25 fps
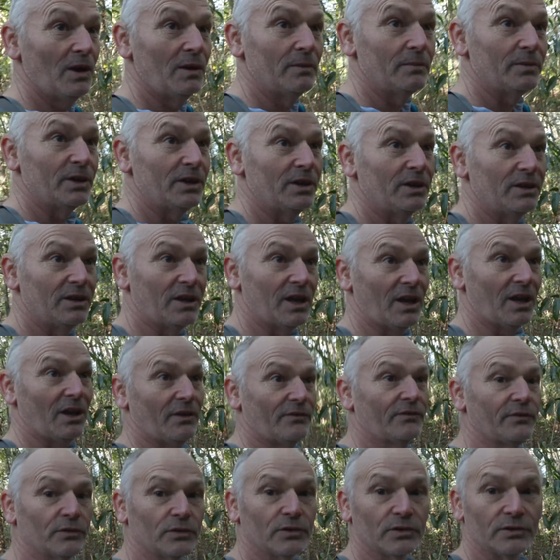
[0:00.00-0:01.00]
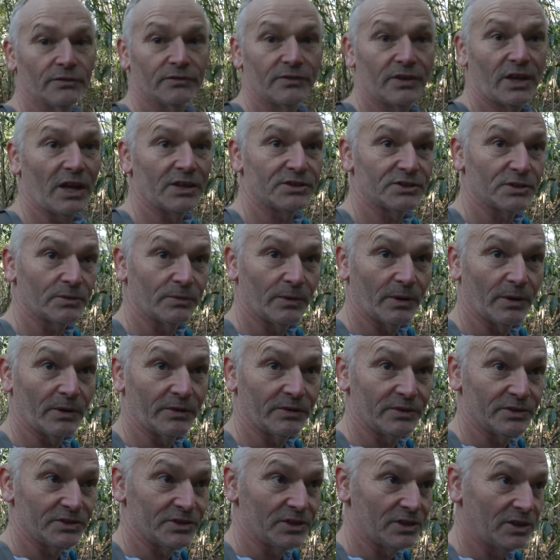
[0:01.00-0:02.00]
be careful of
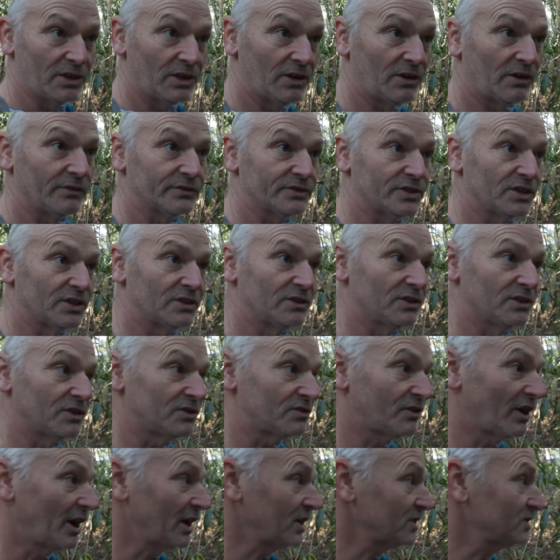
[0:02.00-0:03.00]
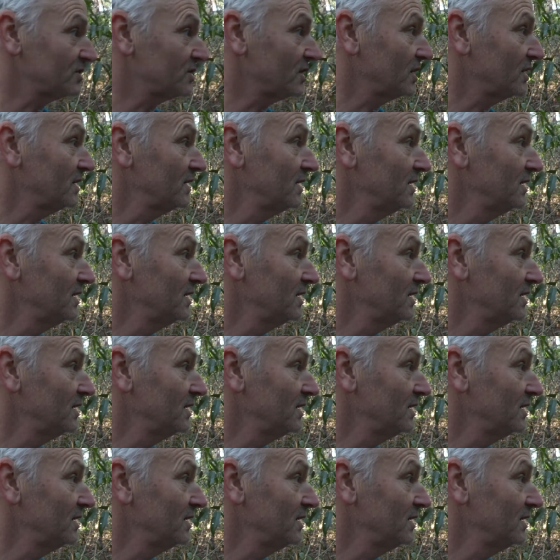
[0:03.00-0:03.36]
cassowaries in here. I've seen the tracks.